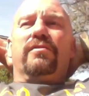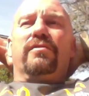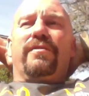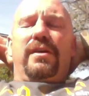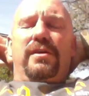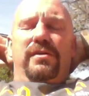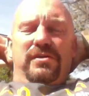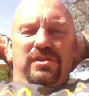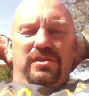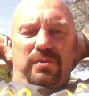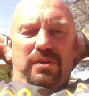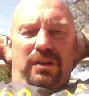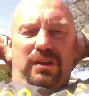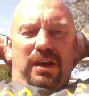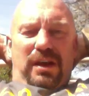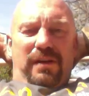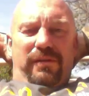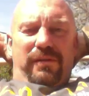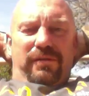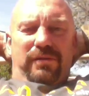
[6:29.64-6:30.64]
event in someone's
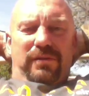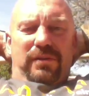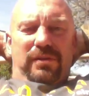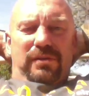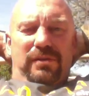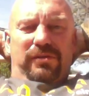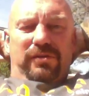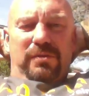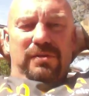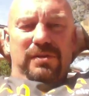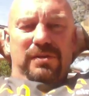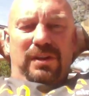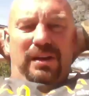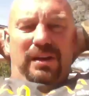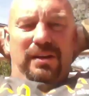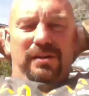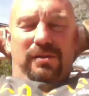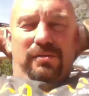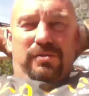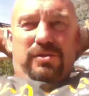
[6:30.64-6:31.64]
life,
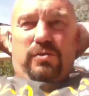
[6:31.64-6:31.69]
you know,